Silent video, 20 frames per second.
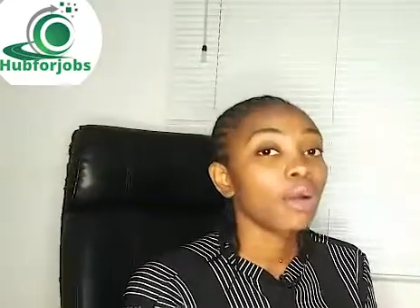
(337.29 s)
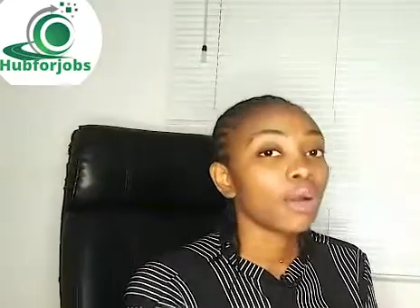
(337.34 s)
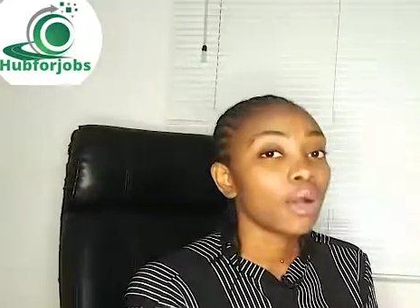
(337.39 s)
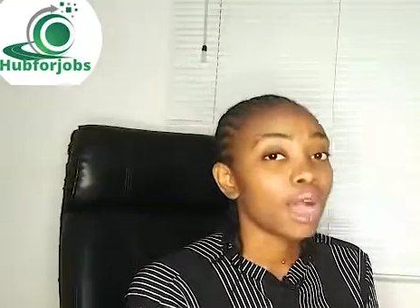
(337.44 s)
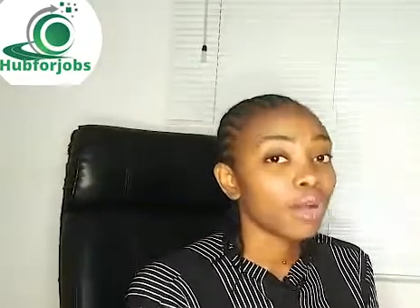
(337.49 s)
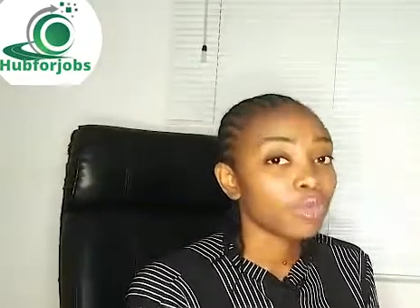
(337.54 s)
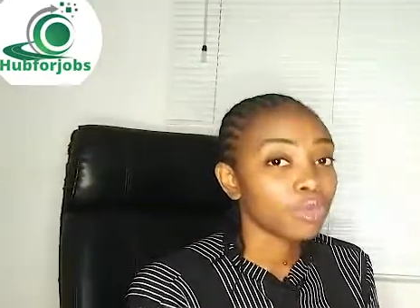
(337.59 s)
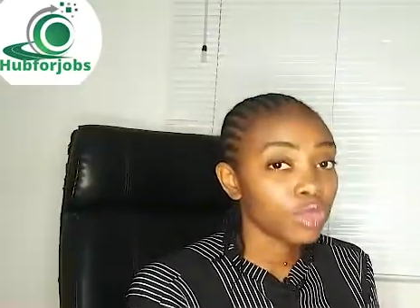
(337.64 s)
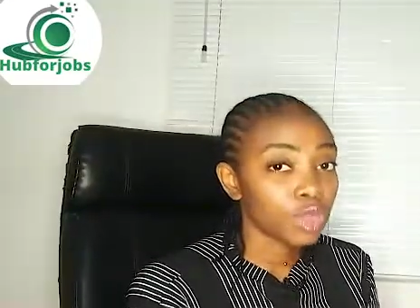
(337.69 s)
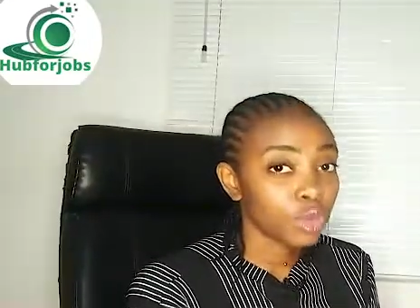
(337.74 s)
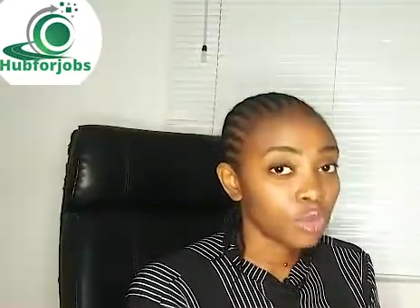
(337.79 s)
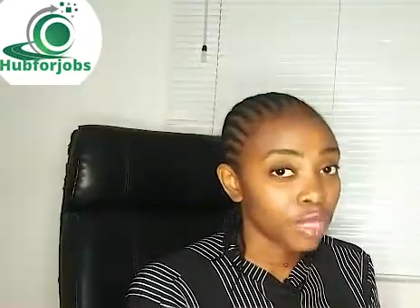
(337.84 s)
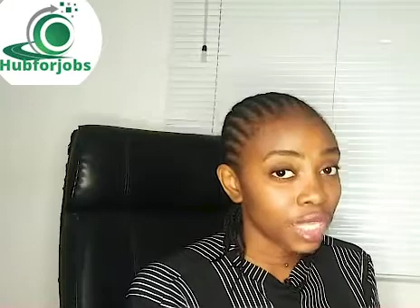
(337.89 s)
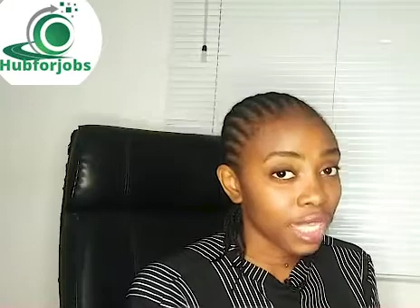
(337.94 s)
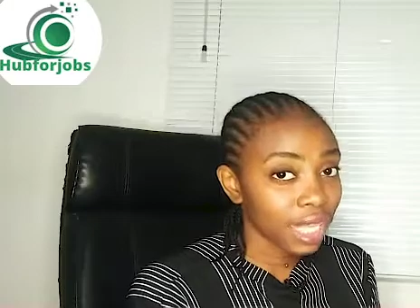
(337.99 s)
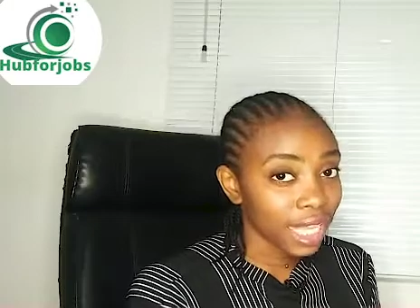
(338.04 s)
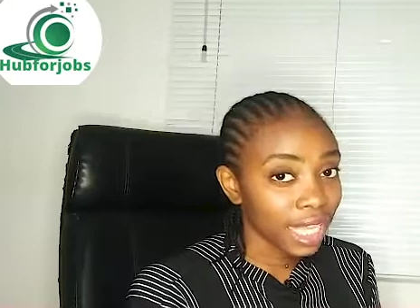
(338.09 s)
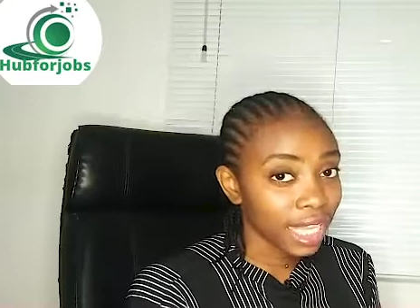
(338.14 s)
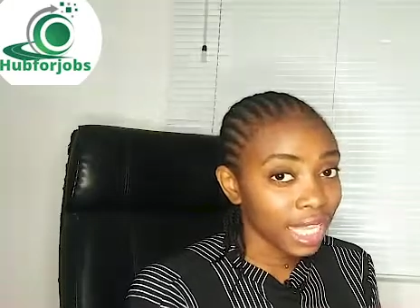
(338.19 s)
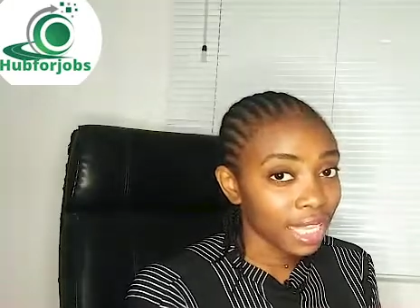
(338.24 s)
I'll be dropping a
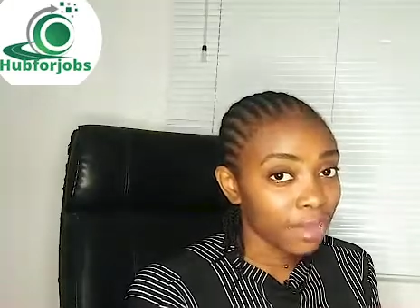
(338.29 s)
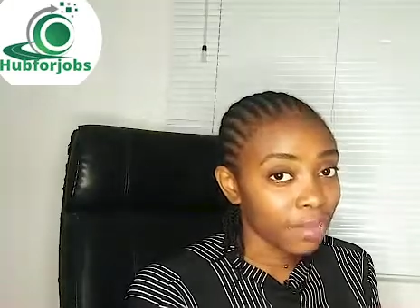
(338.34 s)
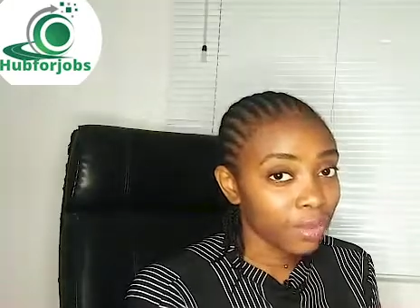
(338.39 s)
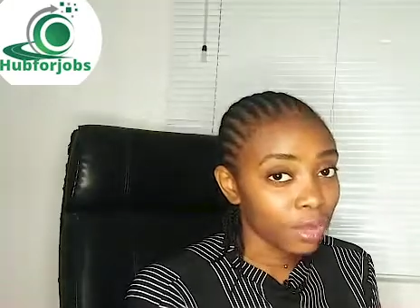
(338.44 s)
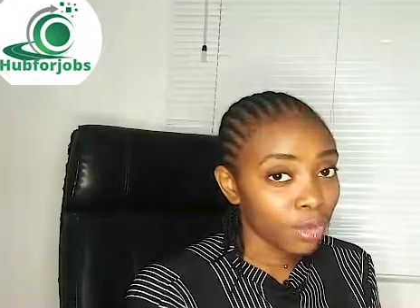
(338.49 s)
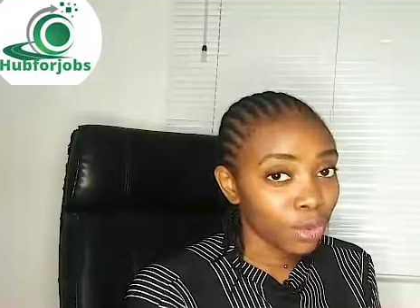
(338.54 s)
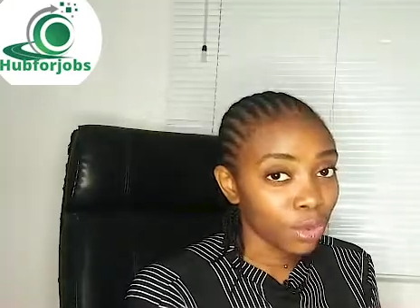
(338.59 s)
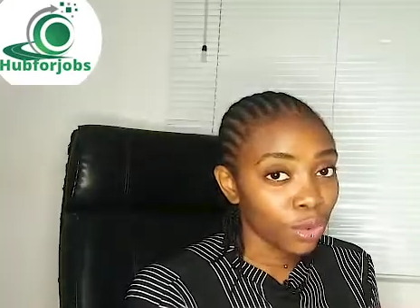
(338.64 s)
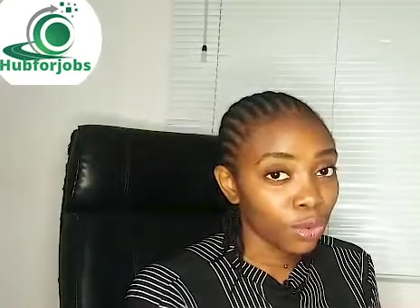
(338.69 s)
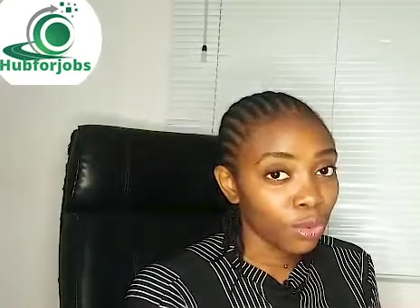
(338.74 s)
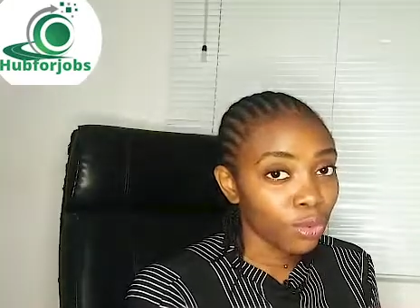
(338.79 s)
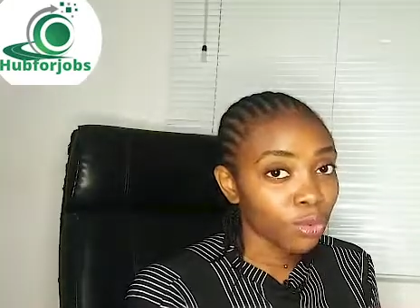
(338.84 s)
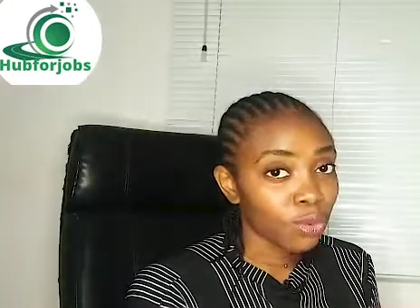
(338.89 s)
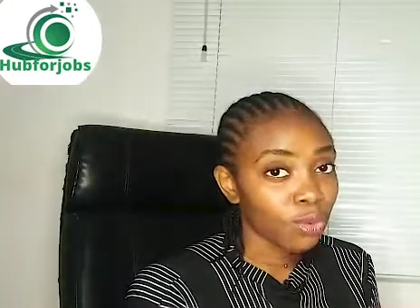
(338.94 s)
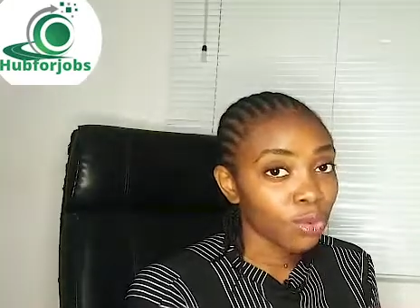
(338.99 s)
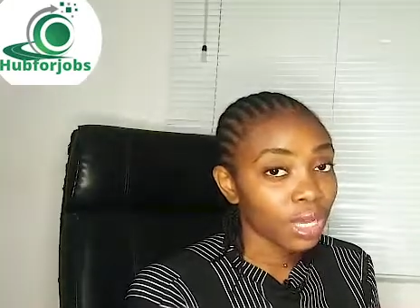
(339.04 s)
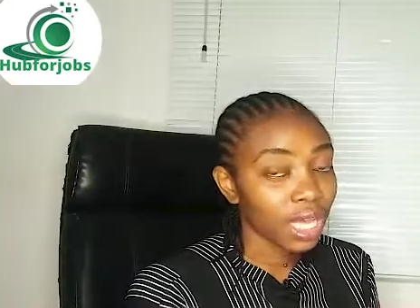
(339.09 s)
link below.